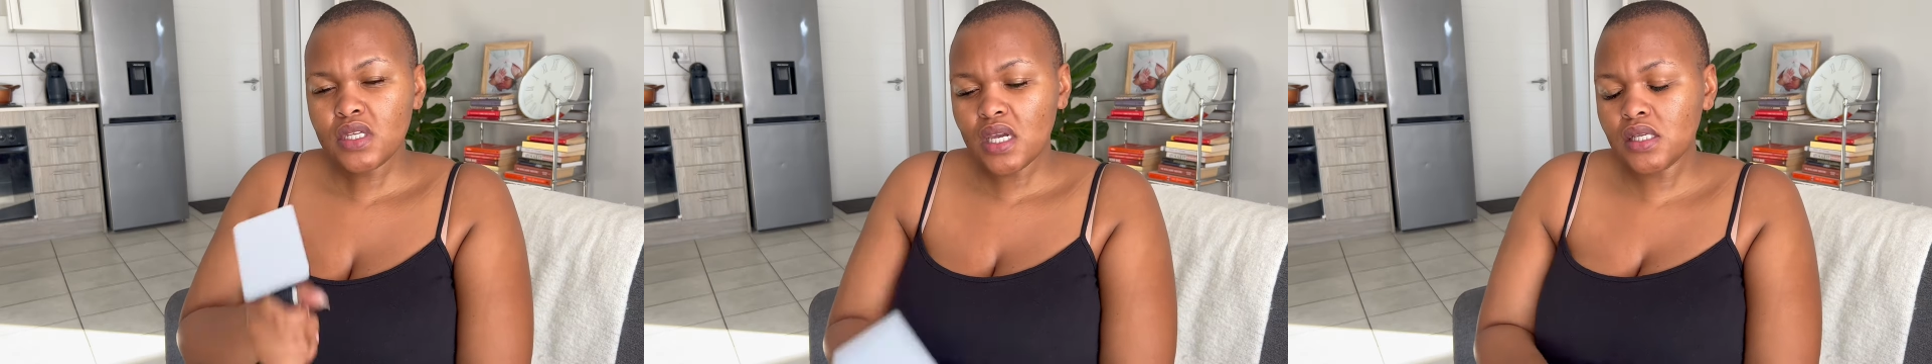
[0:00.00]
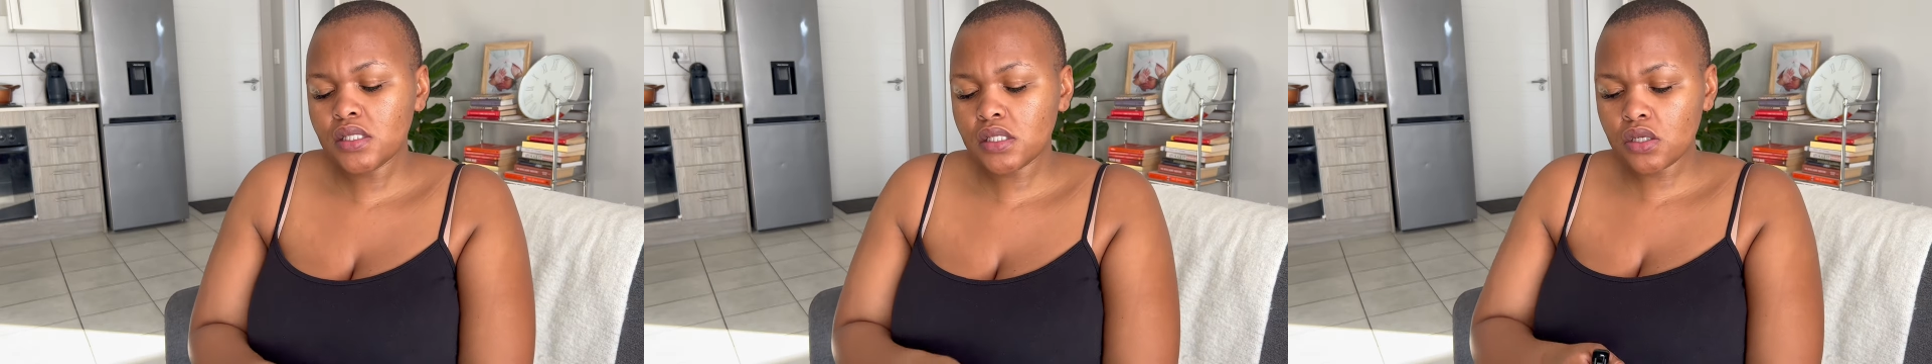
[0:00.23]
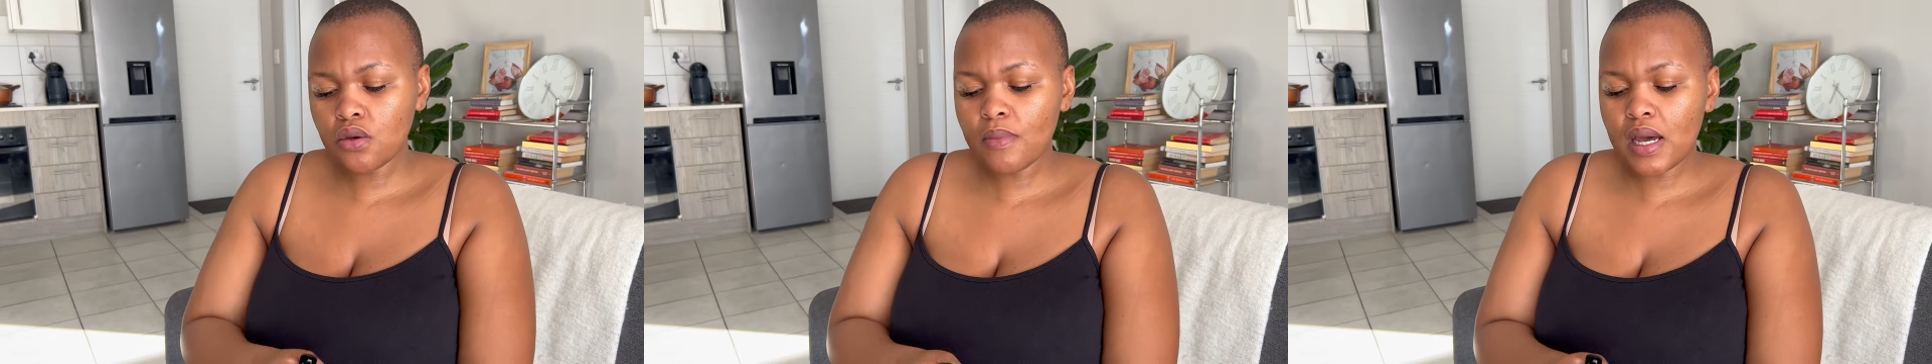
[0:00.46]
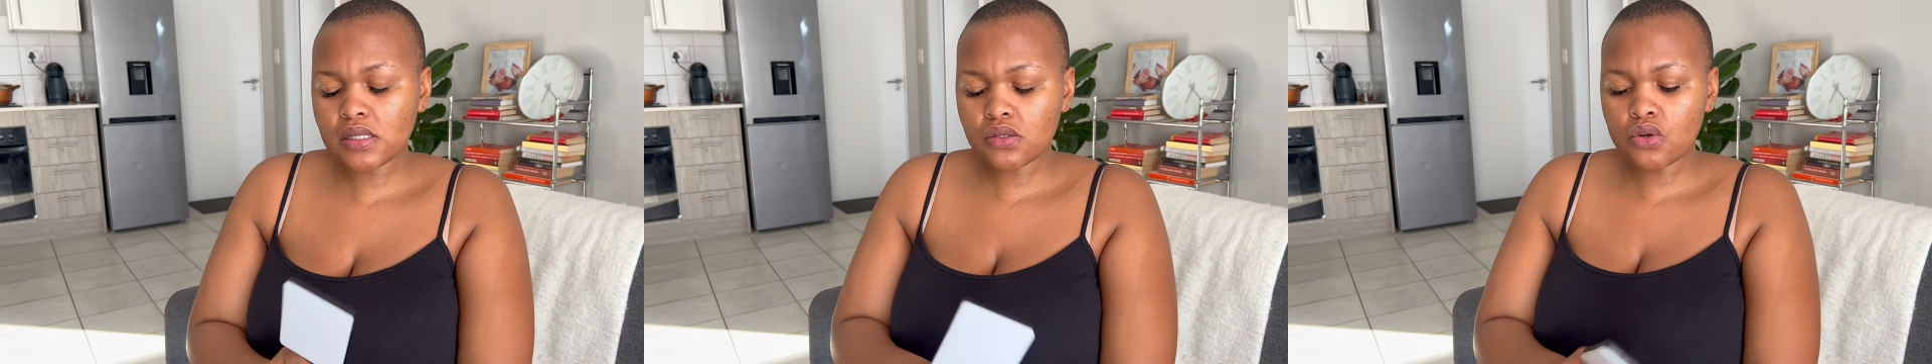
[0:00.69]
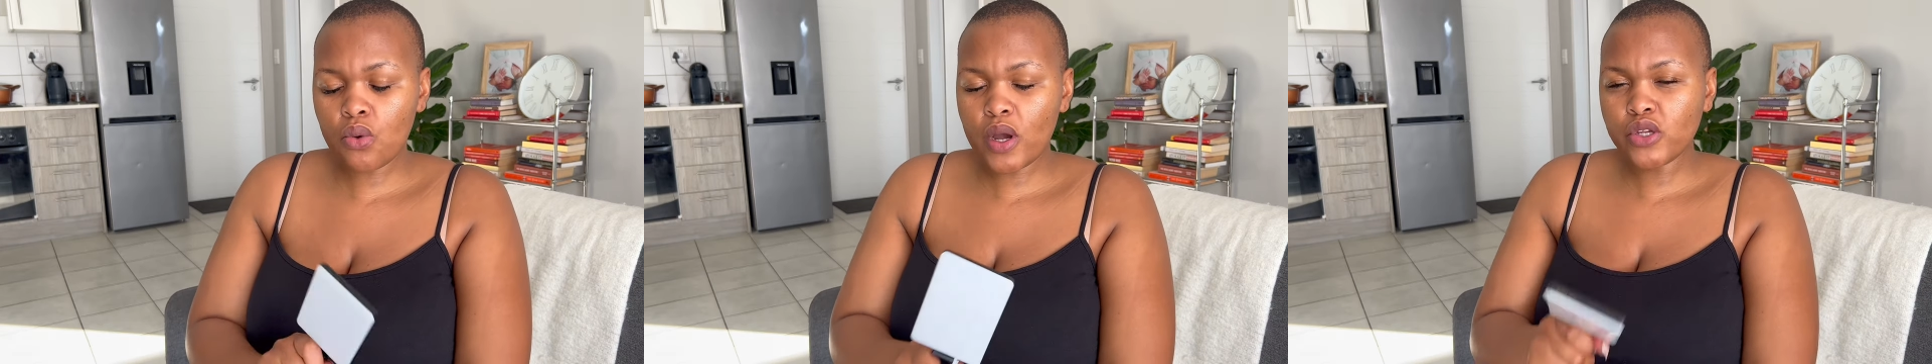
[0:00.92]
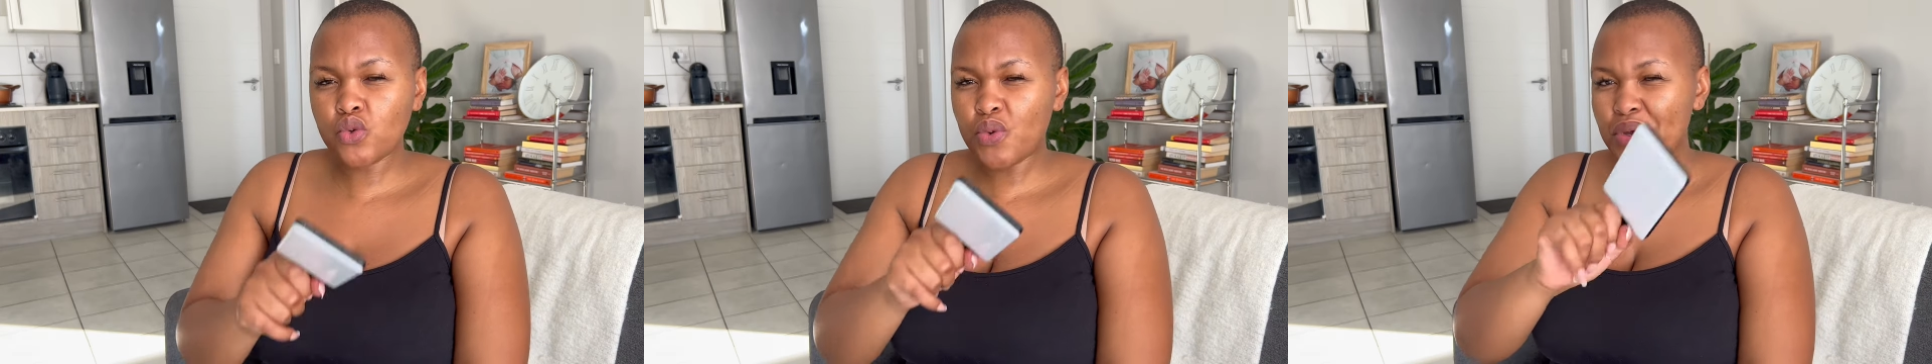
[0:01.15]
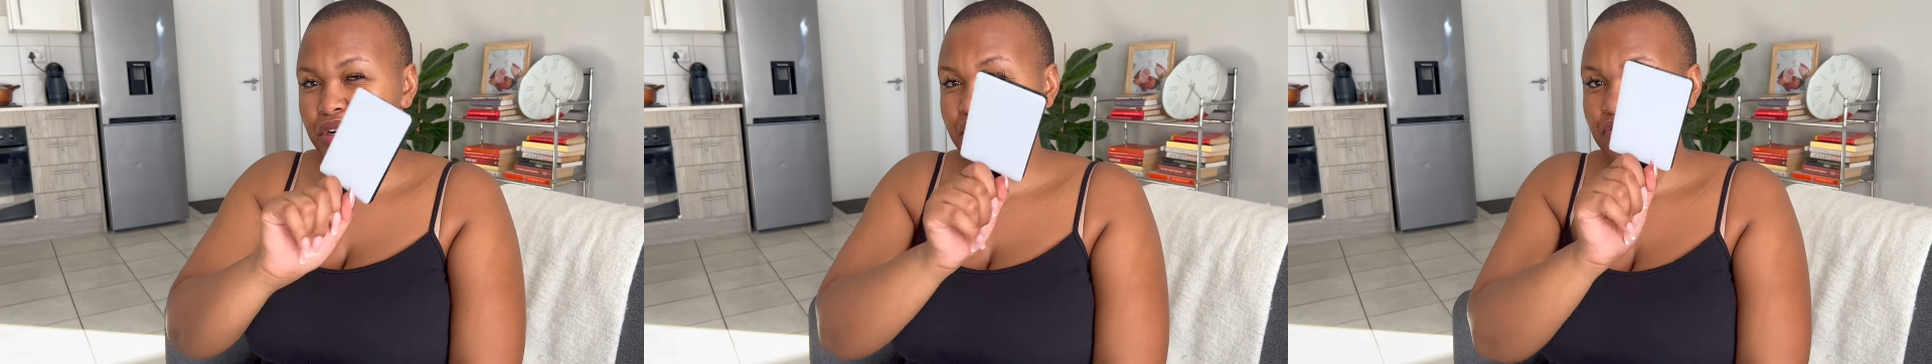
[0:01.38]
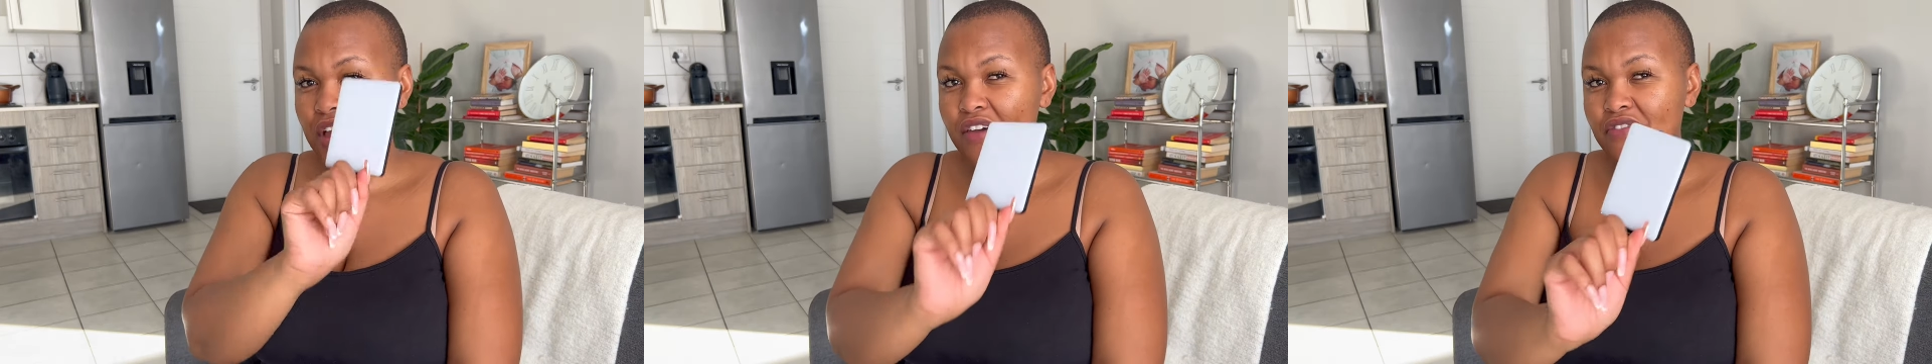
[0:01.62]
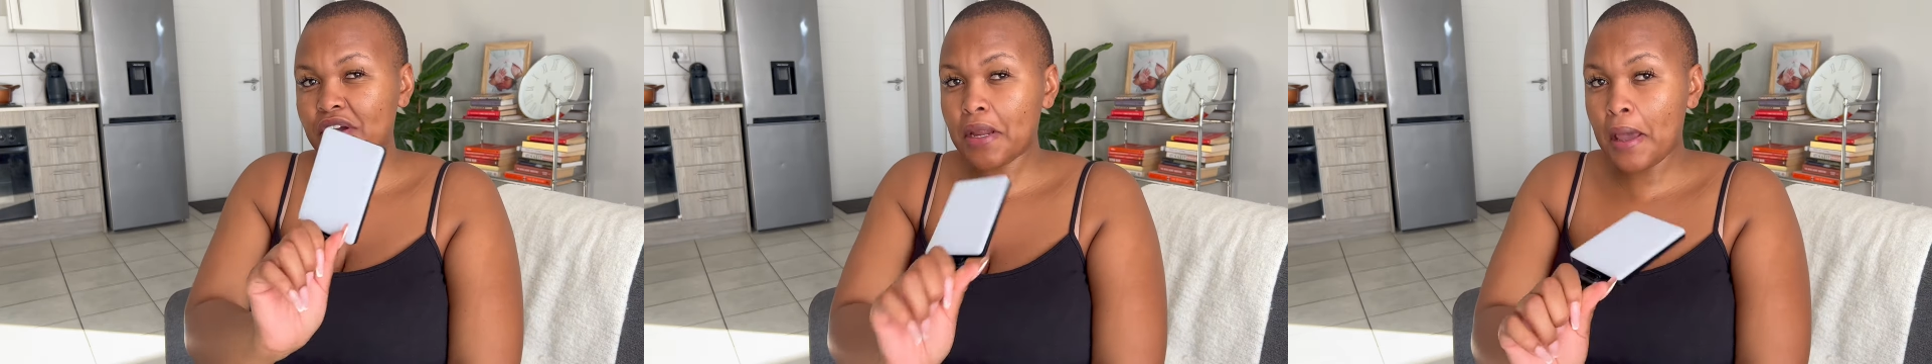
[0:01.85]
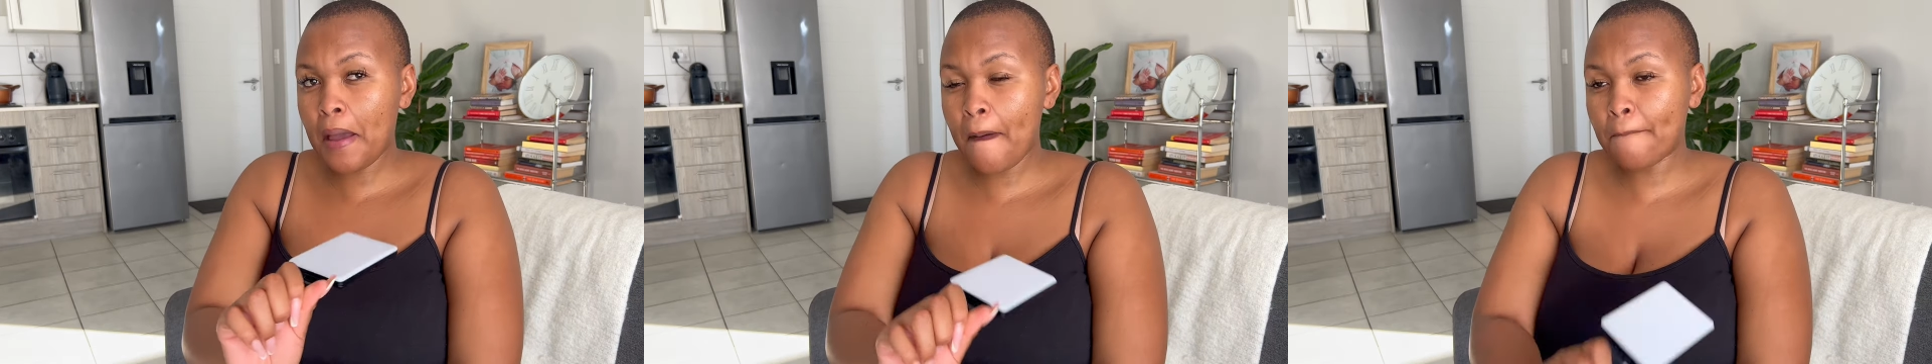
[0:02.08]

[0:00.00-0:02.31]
and see Ubas no pas we revive now.